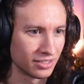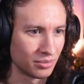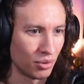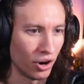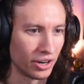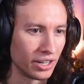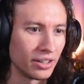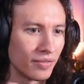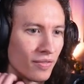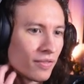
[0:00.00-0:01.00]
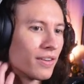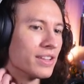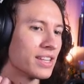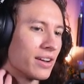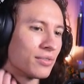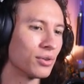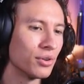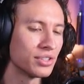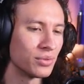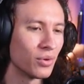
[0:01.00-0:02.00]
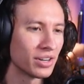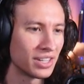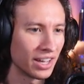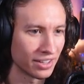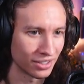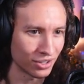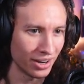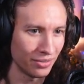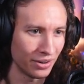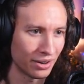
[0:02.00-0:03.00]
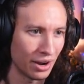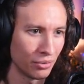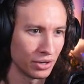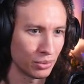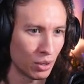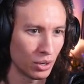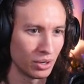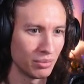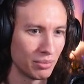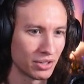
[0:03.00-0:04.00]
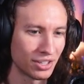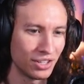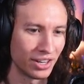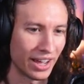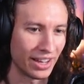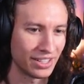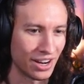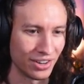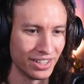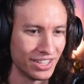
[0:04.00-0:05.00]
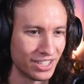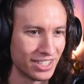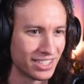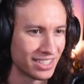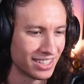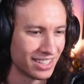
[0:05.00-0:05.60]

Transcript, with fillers: Party. Friends have rules and work together. Try to figure out what your party members are good at. Terrylicious.